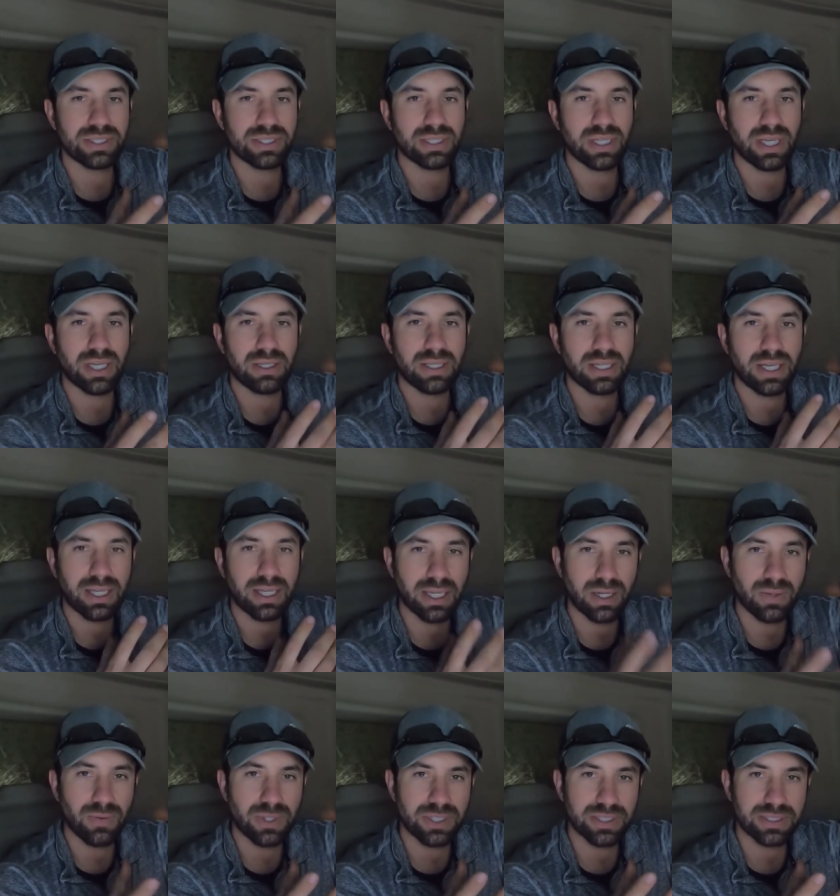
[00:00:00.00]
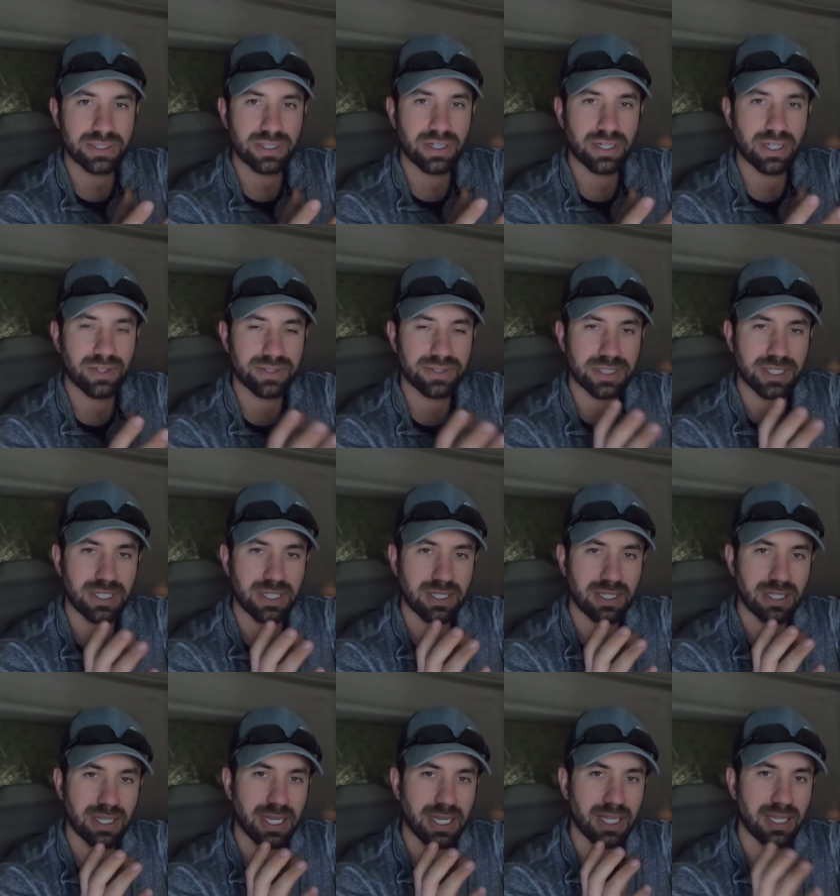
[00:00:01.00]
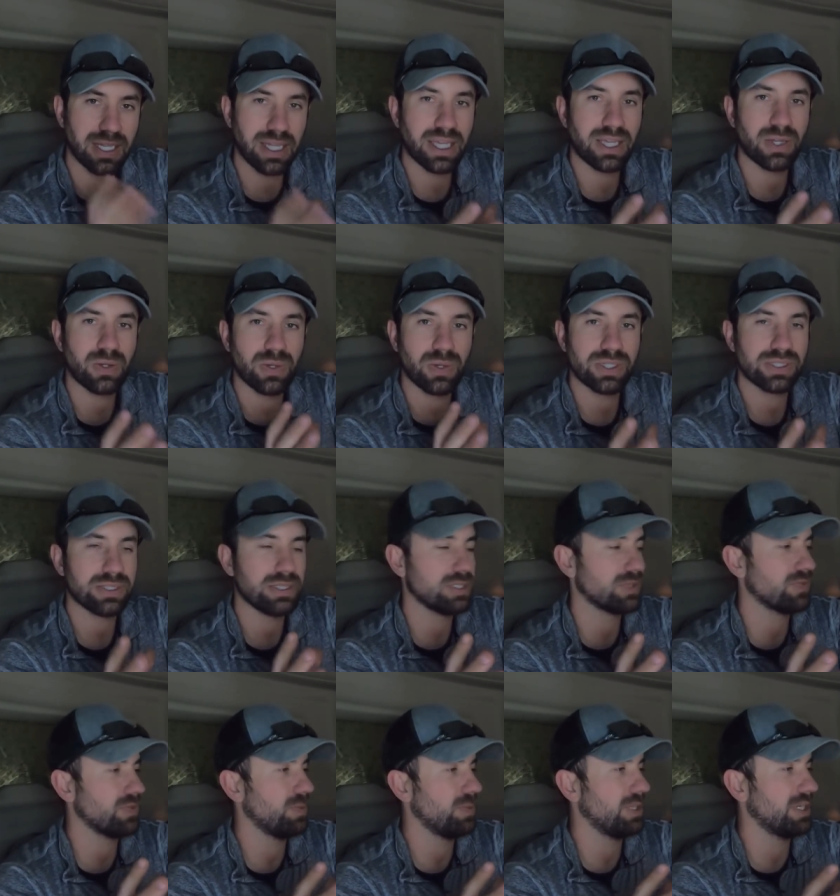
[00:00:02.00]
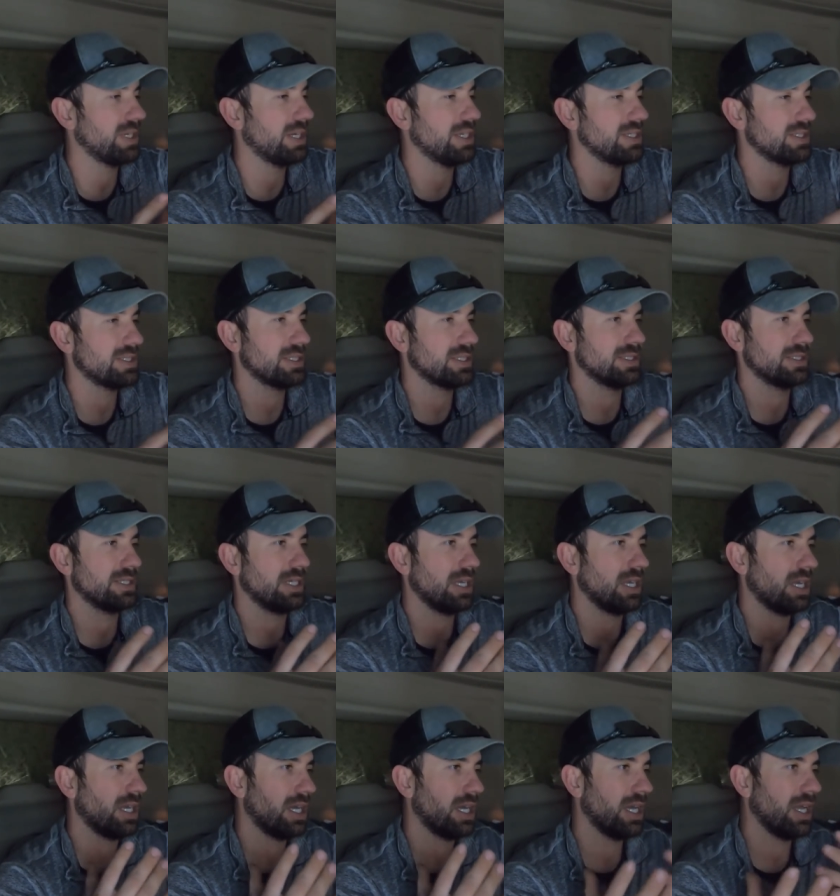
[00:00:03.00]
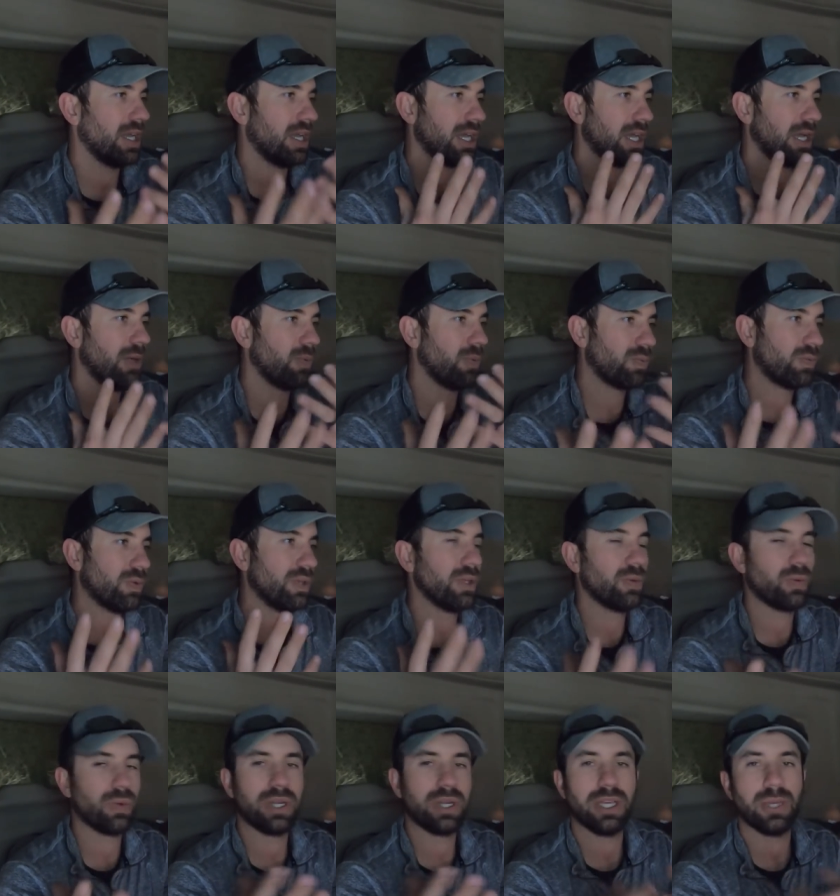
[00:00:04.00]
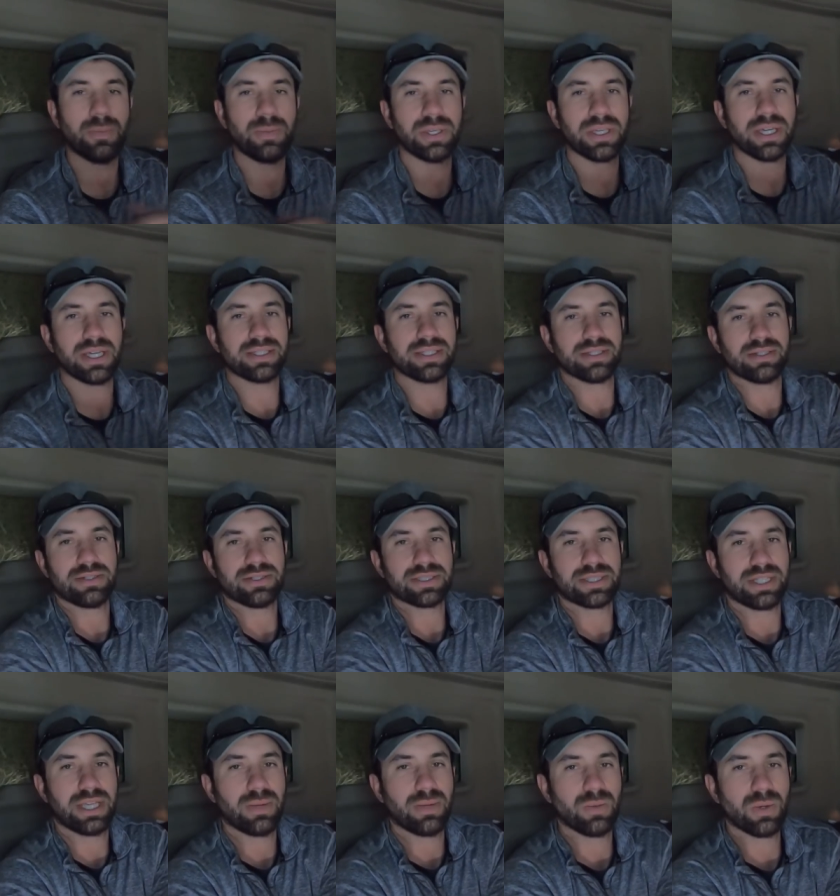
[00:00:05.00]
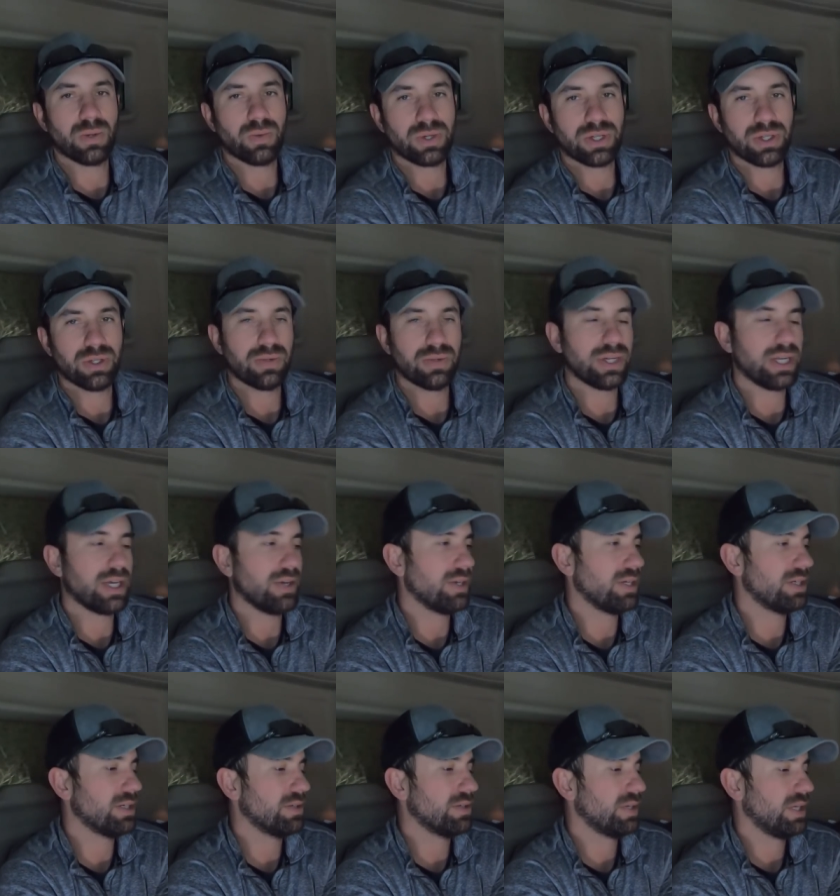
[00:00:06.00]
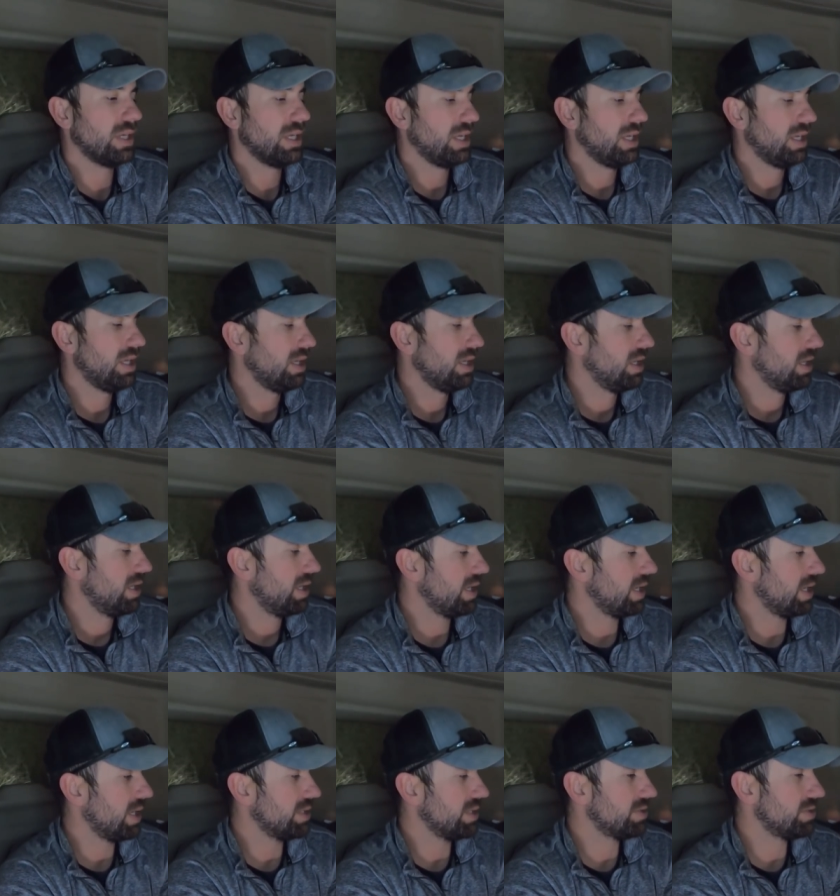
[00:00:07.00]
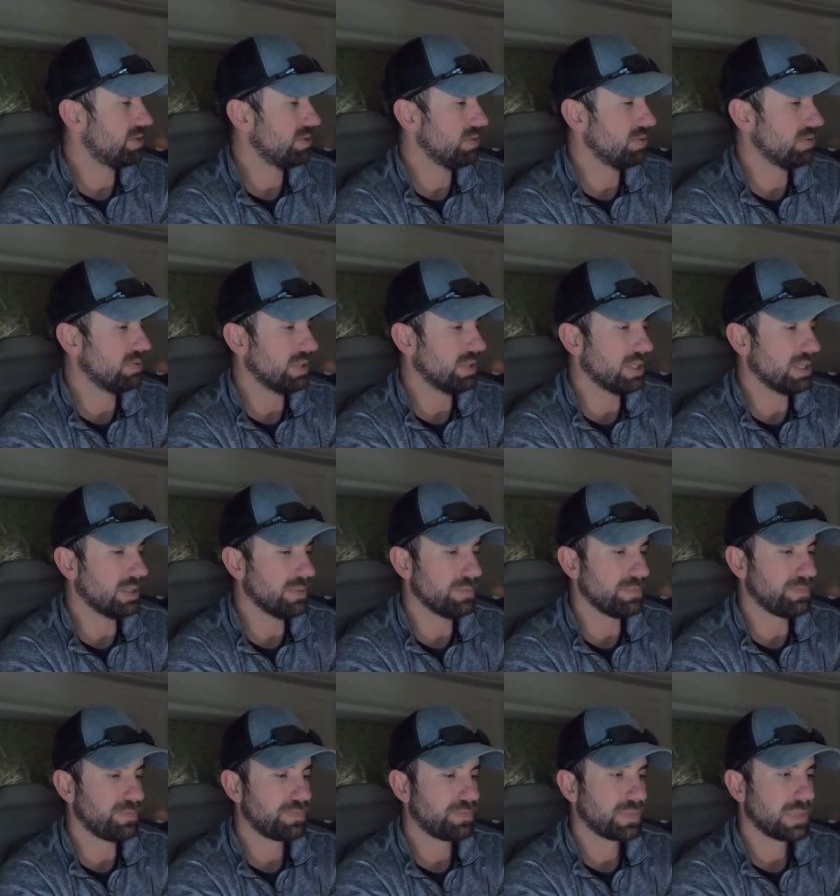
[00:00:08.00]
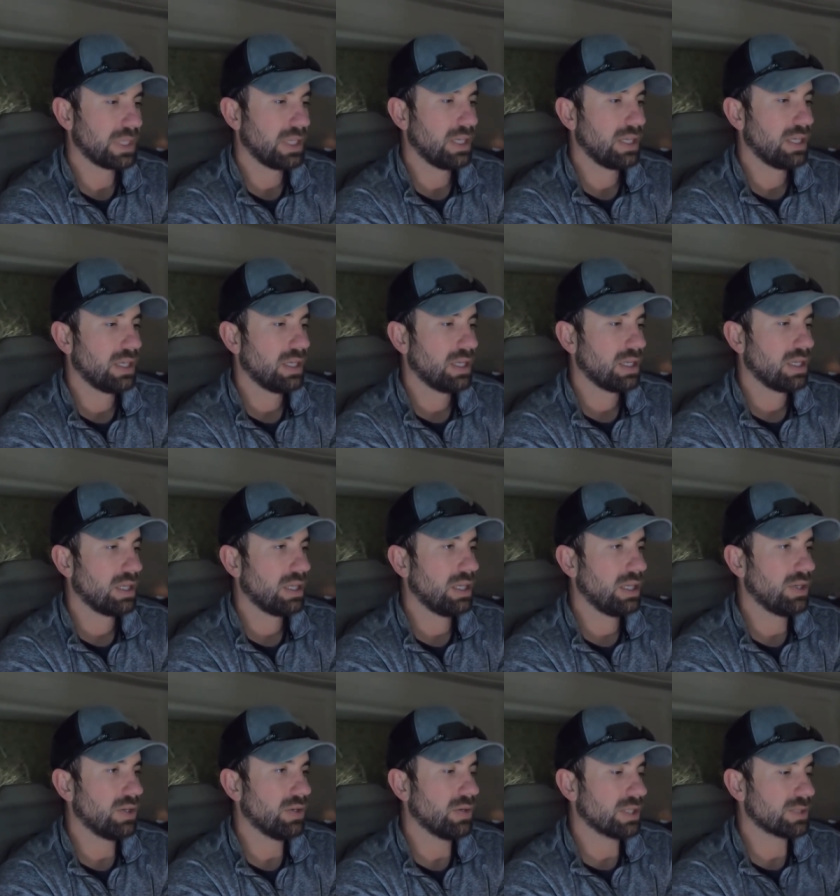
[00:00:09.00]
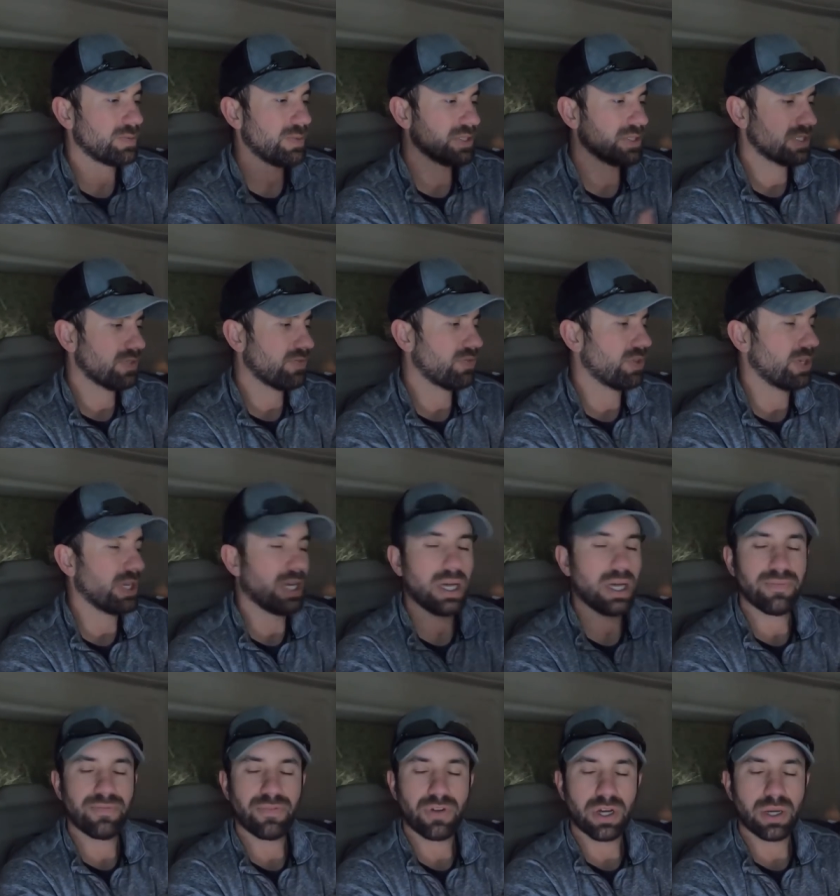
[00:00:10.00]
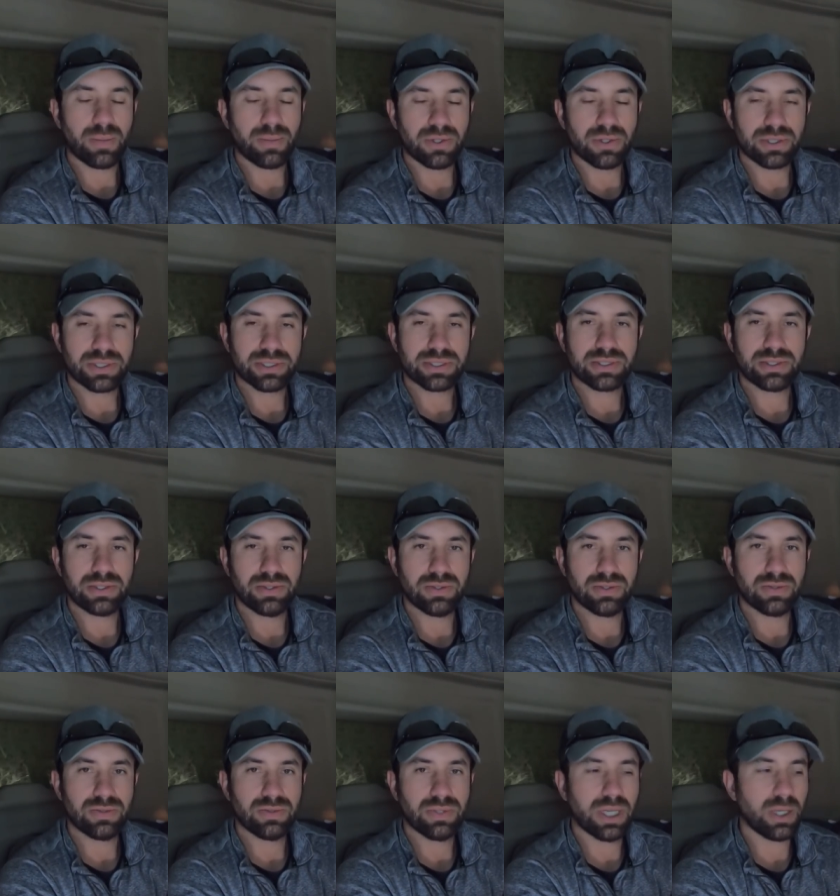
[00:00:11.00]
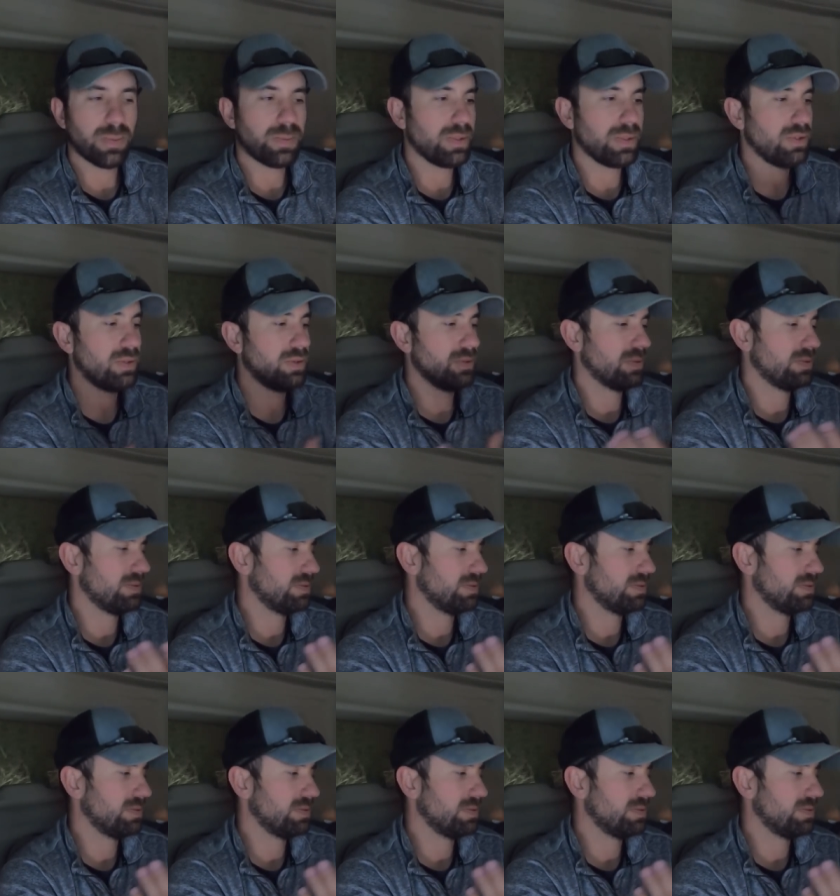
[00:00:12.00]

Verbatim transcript: I kind of want to start out saying I like questions from you guys, because I really want to help you guys understand what we're doing out here, and to, you know, especially for non-farmers, to help you